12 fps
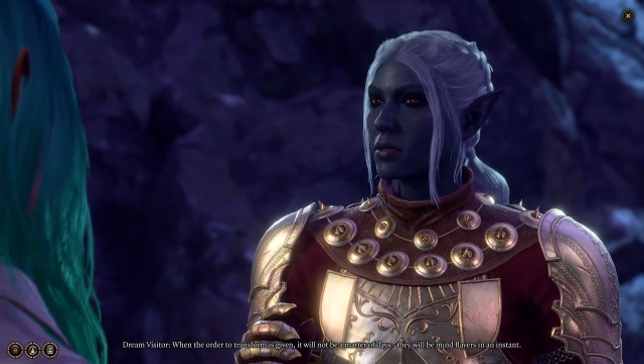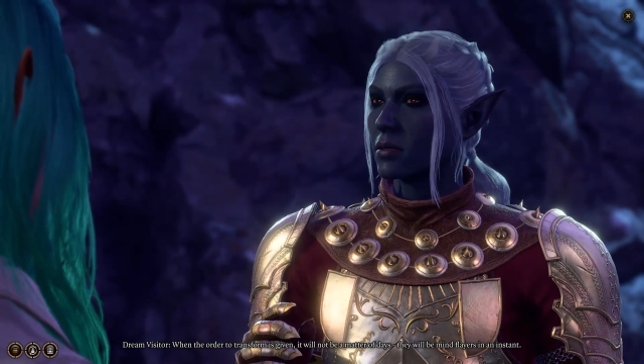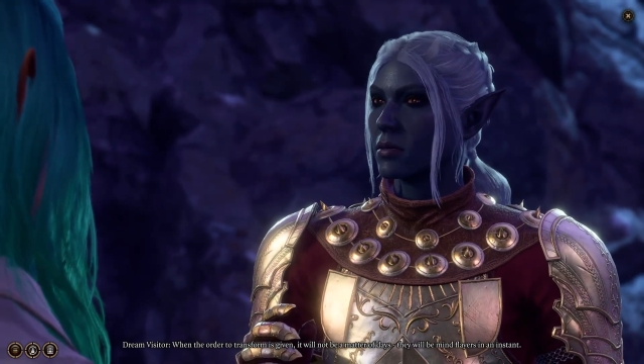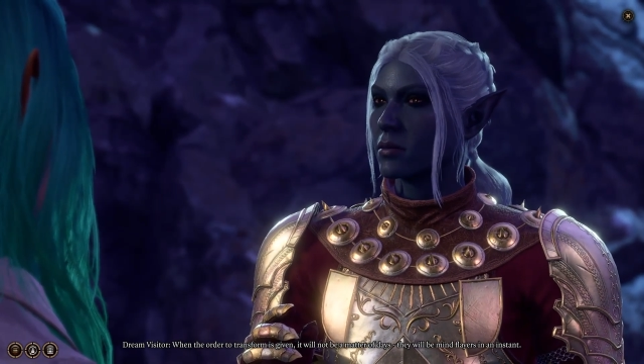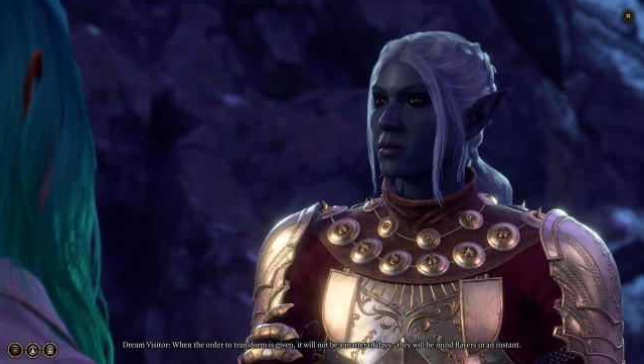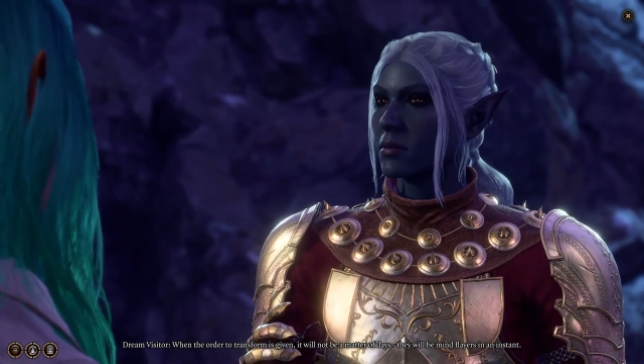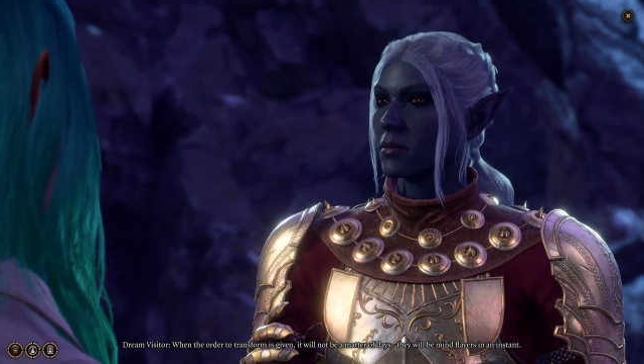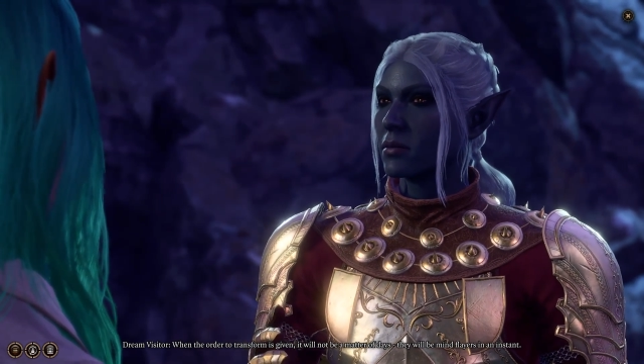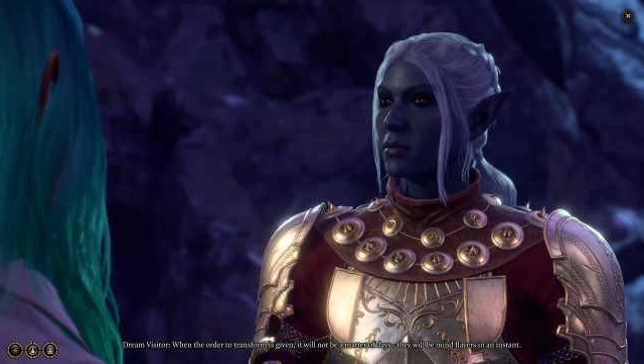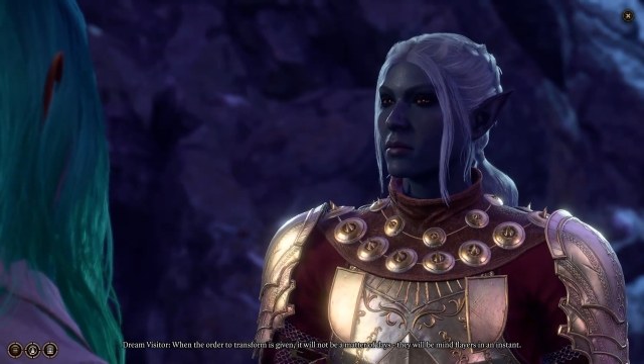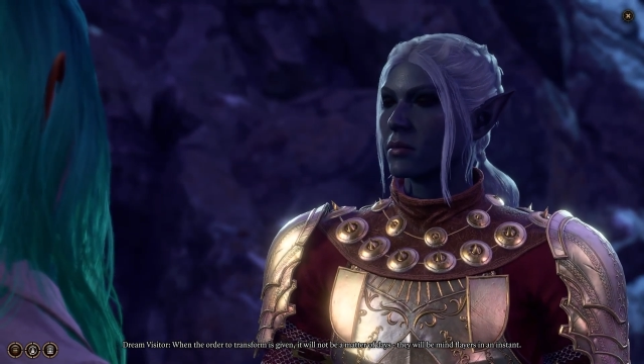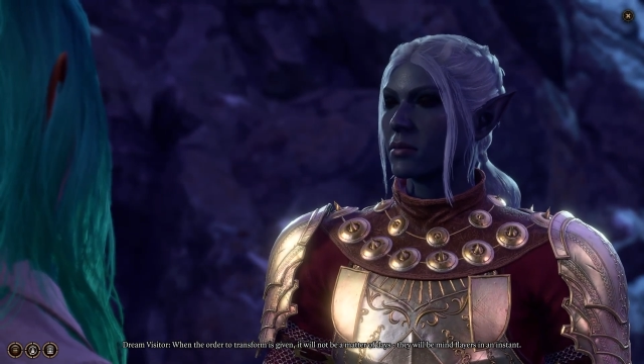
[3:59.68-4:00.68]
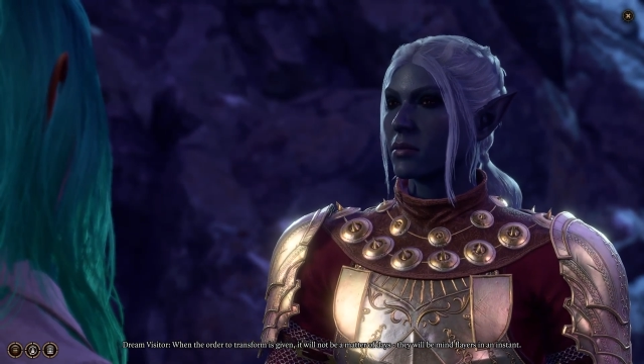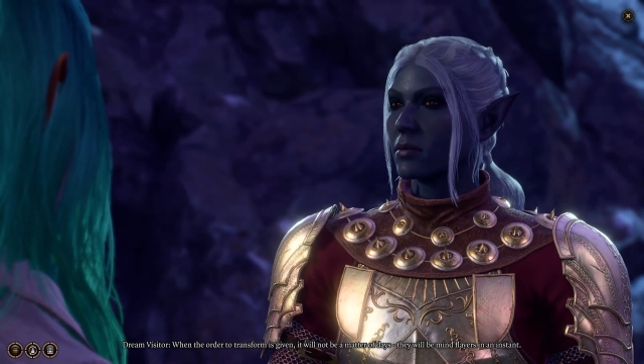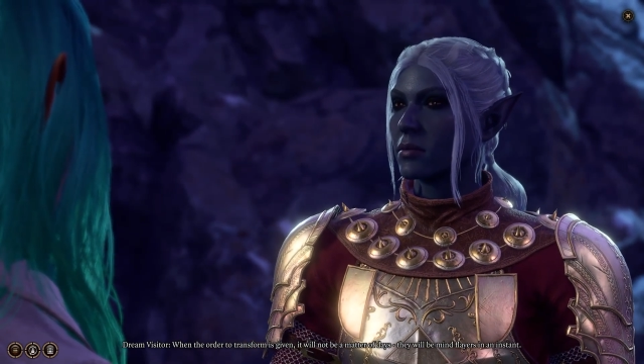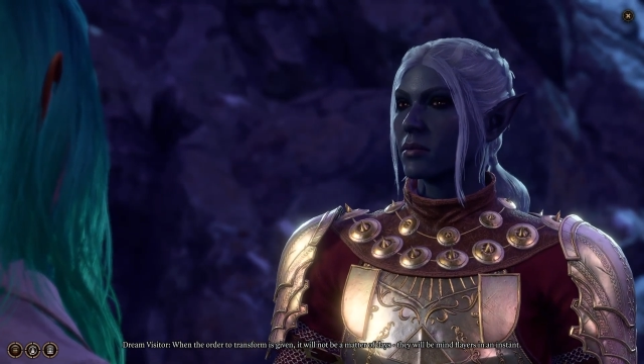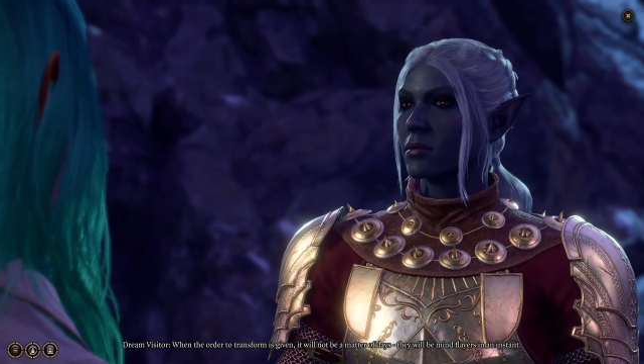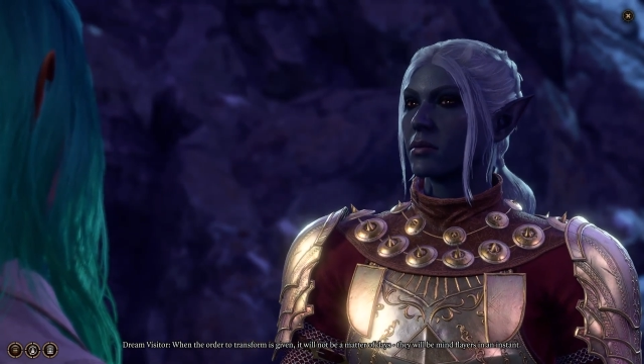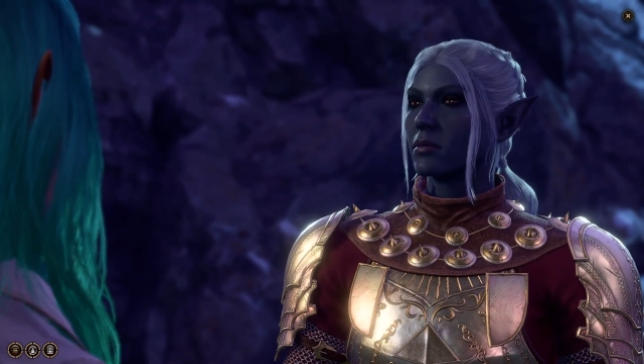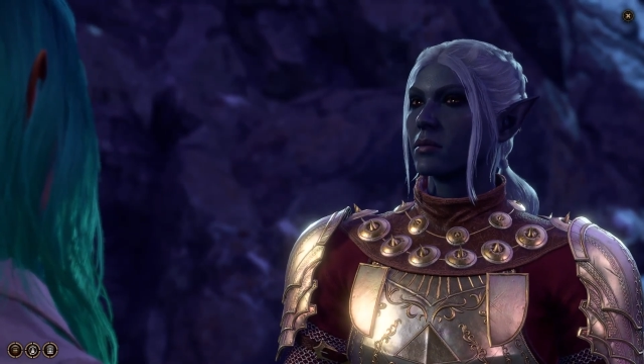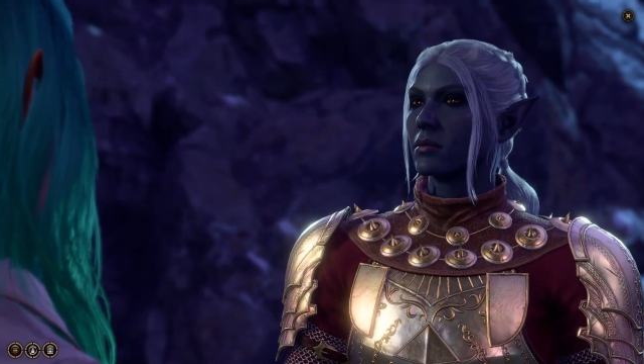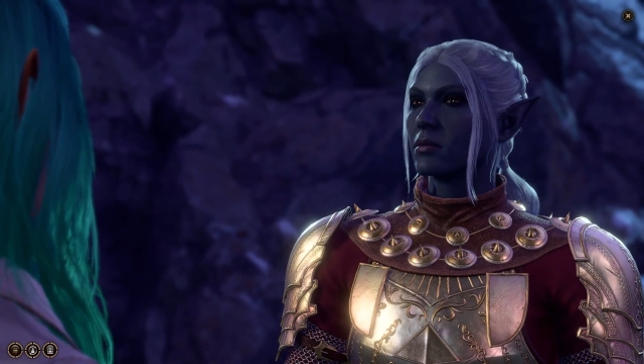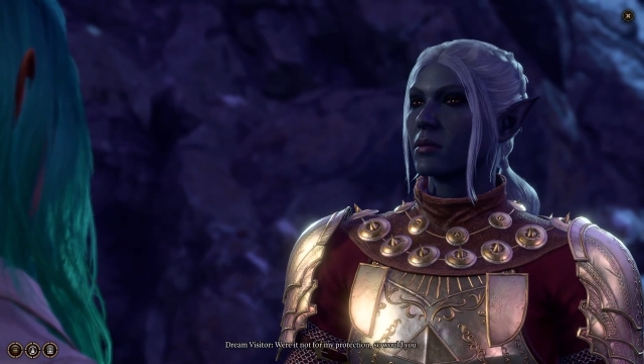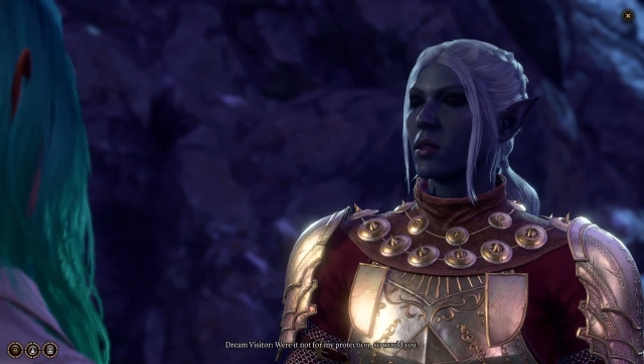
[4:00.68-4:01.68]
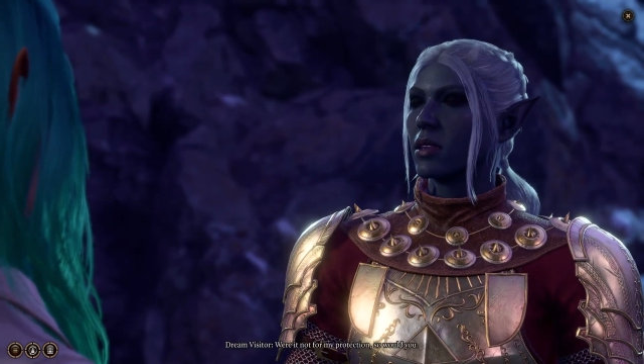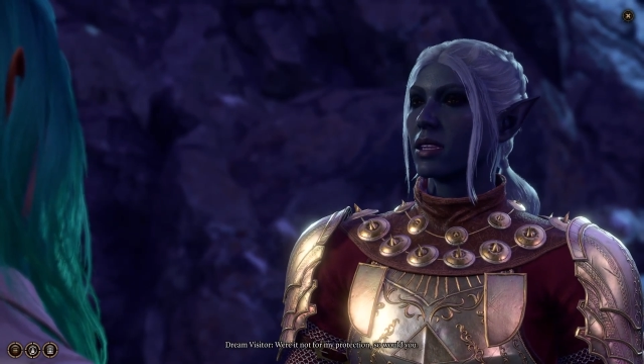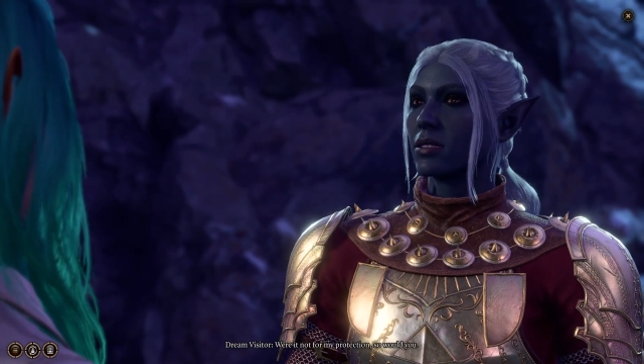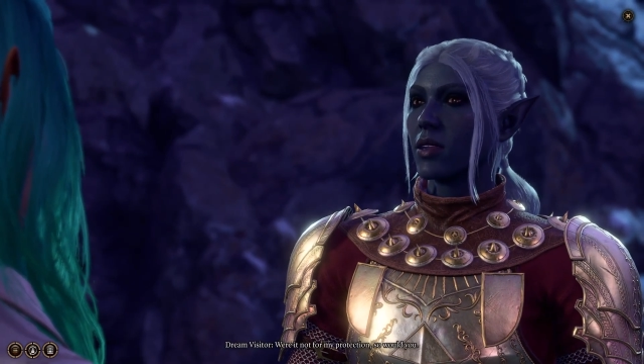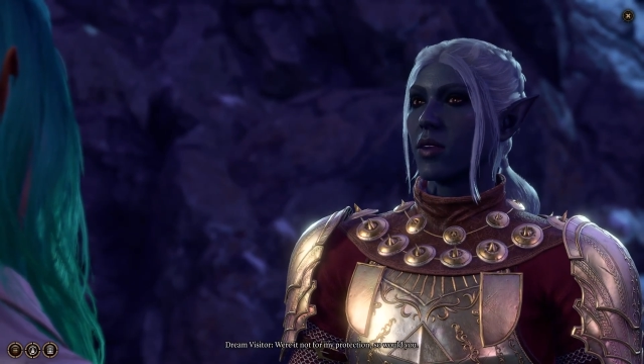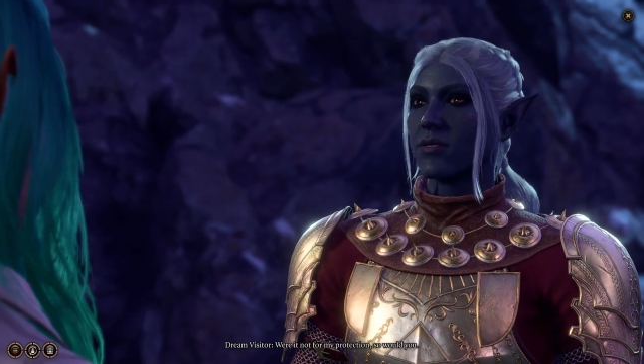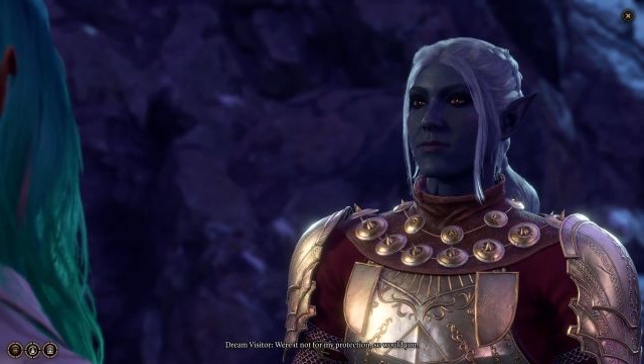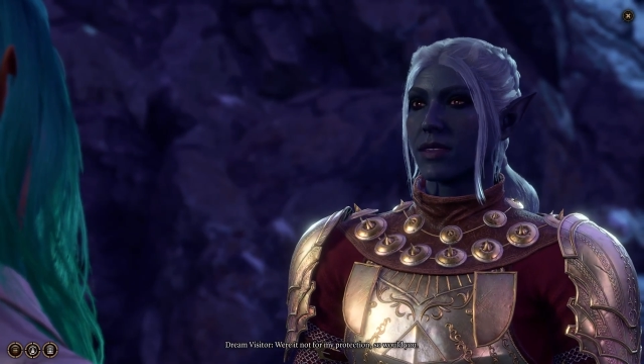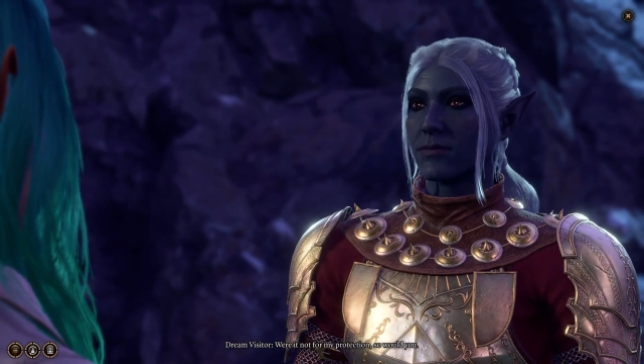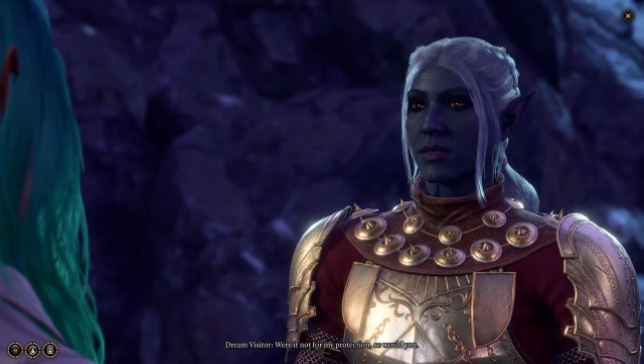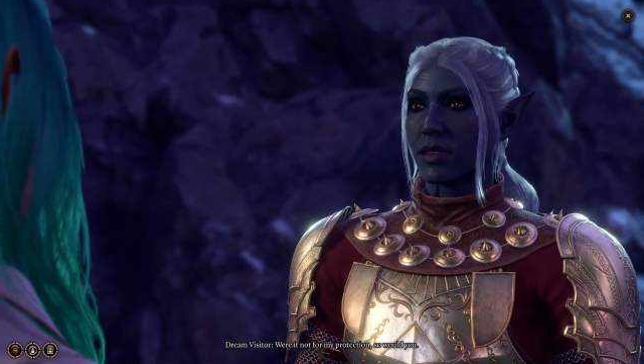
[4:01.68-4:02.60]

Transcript: yeah, boy. Were it not for my